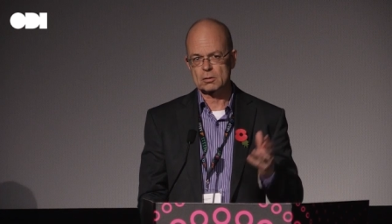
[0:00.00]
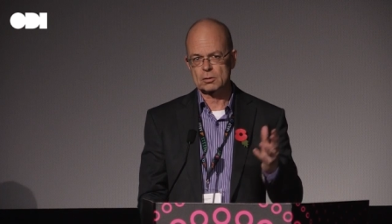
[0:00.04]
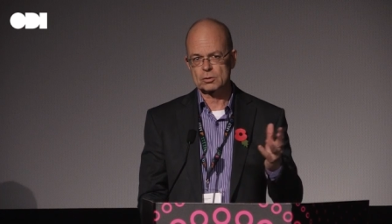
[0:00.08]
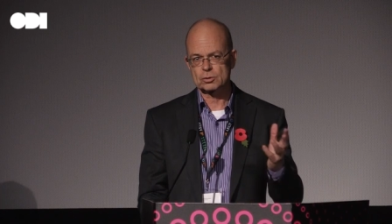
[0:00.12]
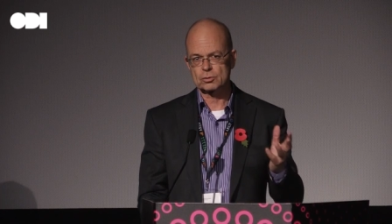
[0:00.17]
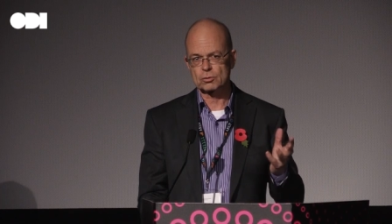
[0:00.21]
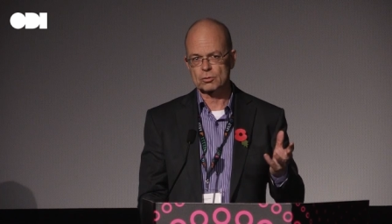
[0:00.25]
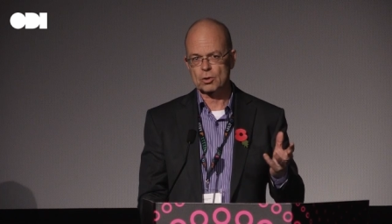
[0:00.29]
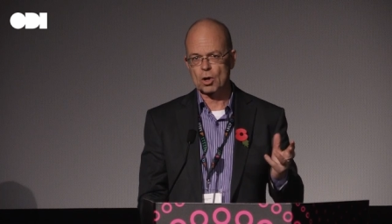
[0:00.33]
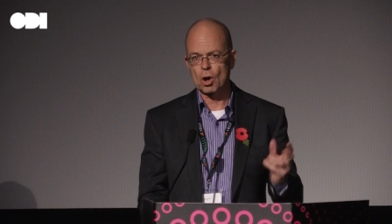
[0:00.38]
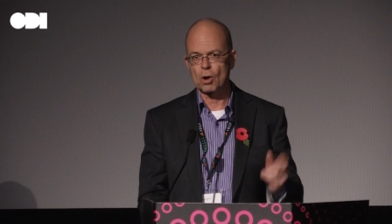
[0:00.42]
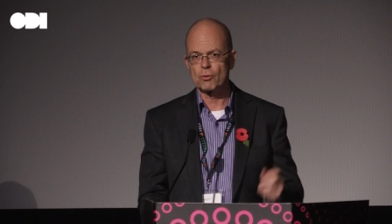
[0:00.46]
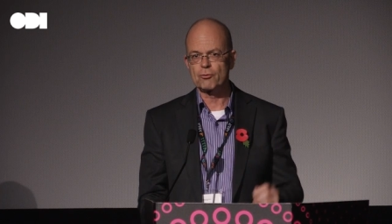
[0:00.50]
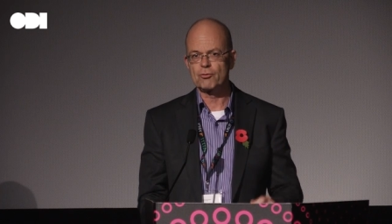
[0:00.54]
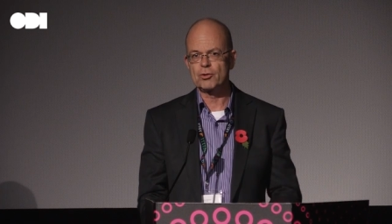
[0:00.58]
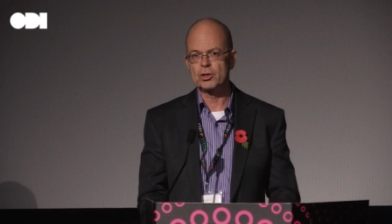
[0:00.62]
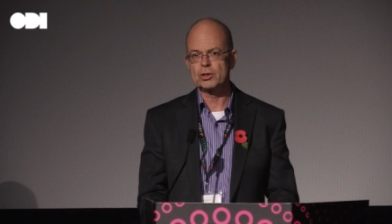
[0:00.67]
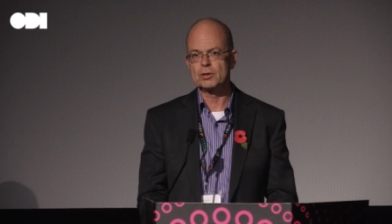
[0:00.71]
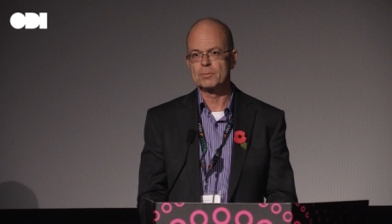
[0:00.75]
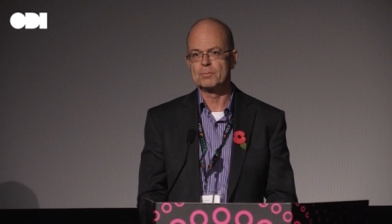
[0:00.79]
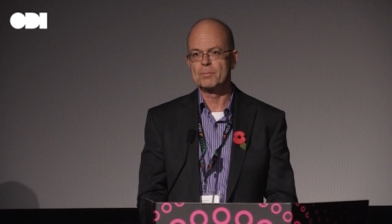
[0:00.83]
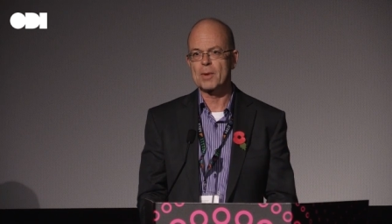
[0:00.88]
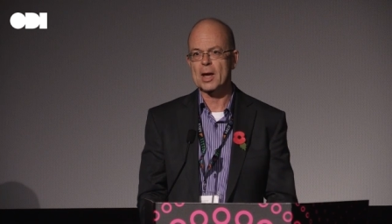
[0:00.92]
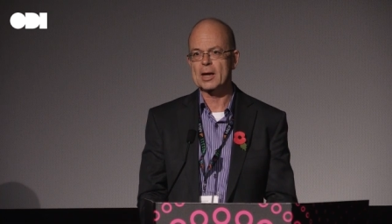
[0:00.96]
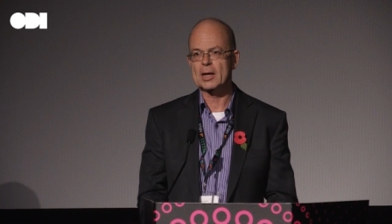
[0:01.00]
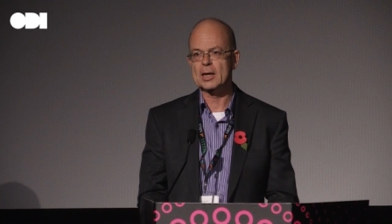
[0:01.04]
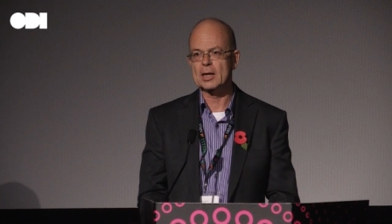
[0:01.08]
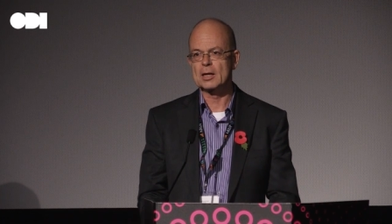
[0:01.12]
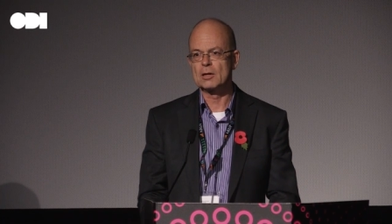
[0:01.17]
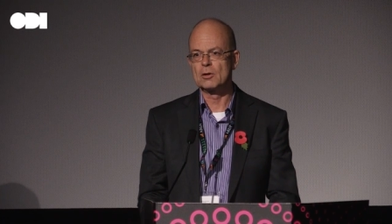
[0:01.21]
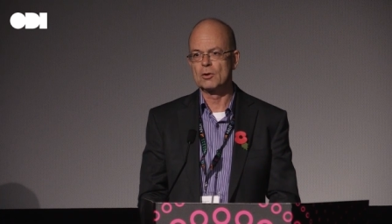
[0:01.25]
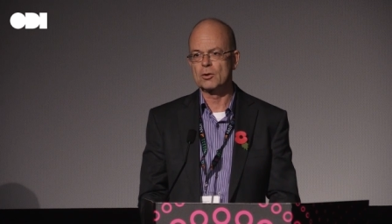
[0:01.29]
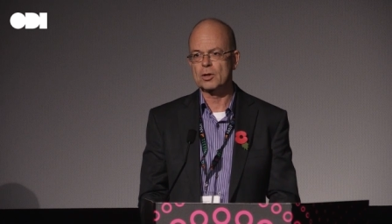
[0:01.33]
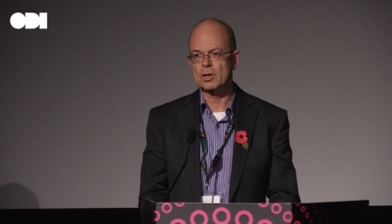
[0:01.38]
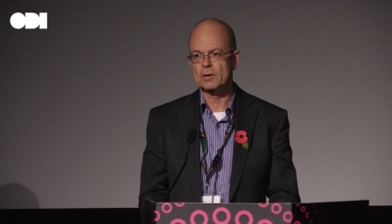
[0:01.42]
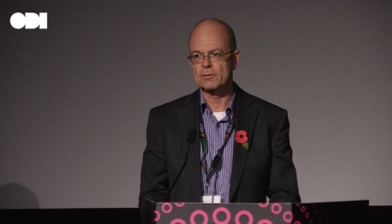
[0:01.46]
sort of contrary to Becky
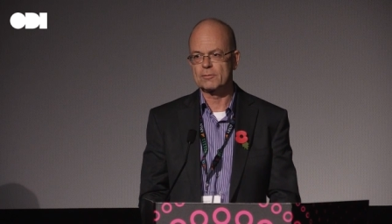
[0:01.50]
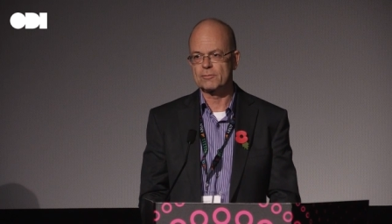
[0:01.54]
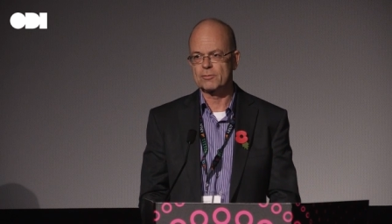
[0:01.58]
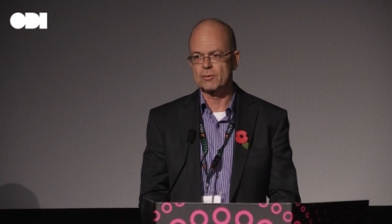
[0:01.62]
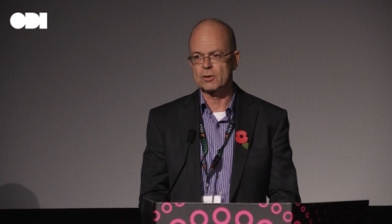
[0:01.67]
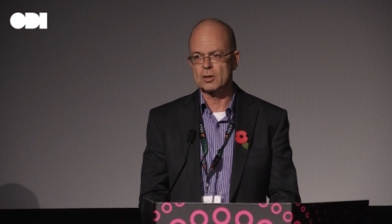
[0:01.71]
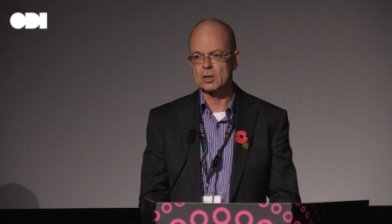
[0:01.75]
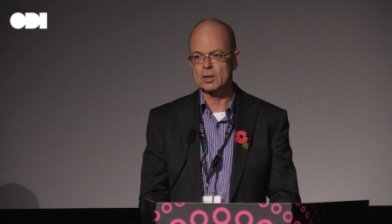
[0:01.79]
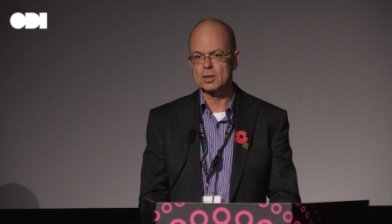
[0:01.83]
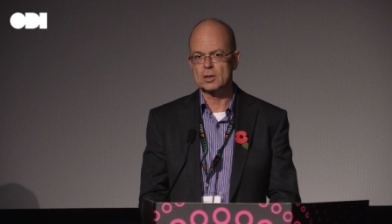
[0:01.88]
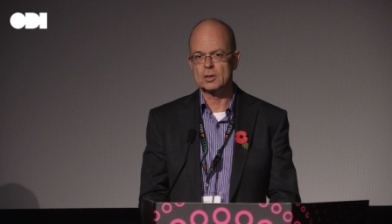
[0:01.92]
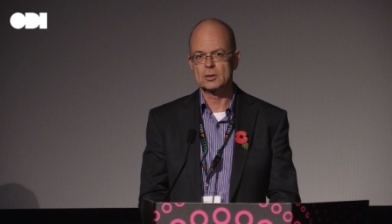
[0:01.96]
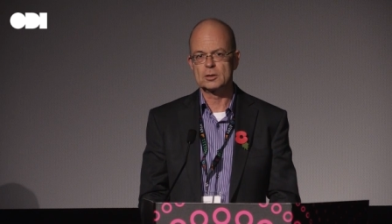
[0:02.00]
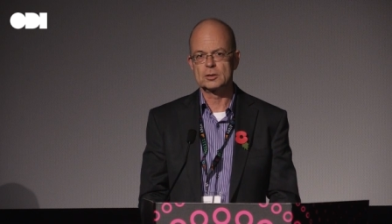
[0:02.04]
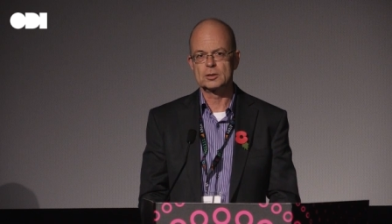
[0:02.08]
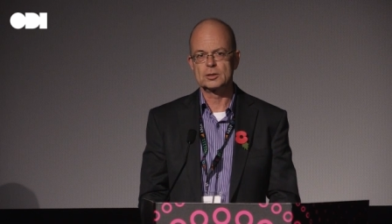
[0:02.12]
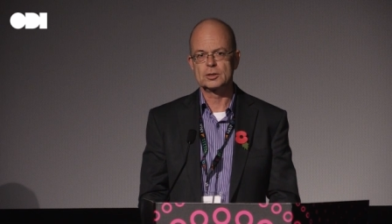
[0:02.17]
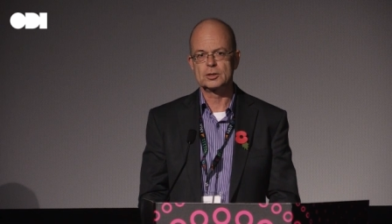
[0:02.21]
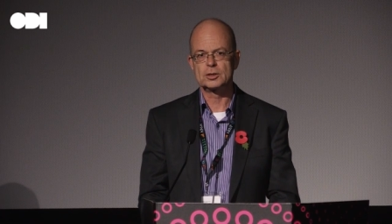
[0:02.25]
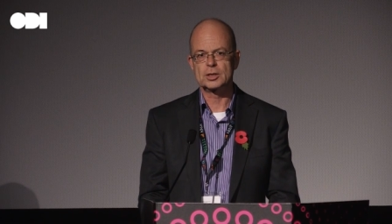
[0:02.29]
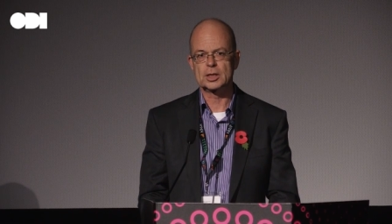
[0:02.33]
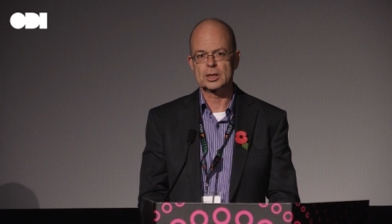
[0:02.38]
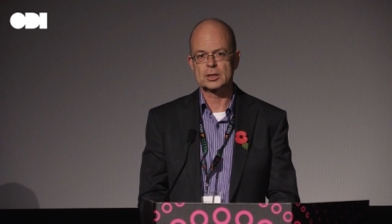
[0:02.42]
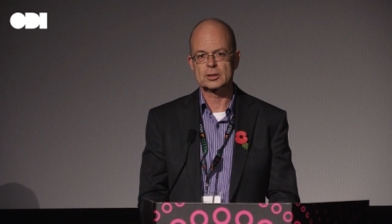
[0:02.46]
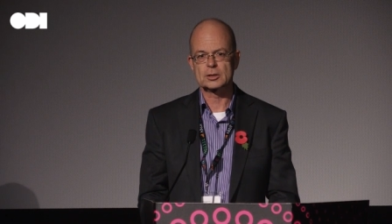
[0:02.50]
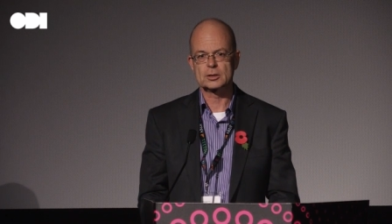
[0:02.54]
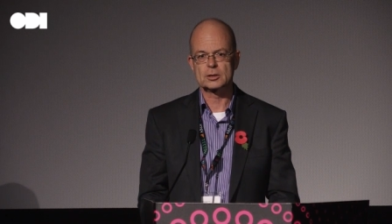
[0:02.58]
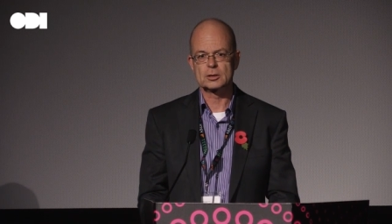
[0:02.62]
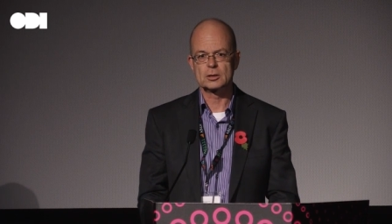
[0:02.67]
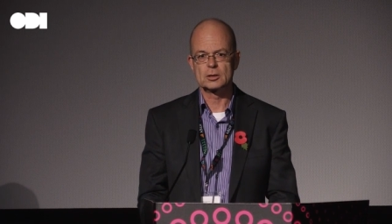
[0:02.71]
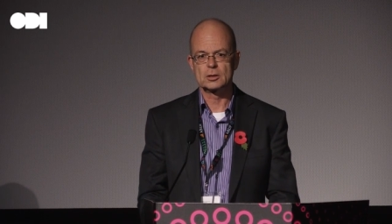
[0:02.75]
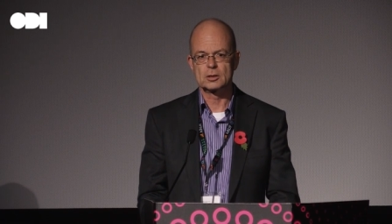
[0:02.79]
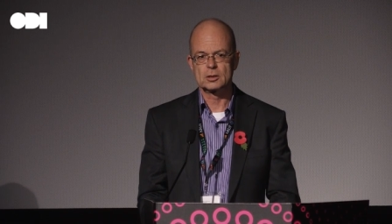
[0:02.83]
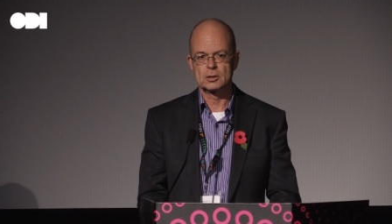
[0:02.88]
and looking for her six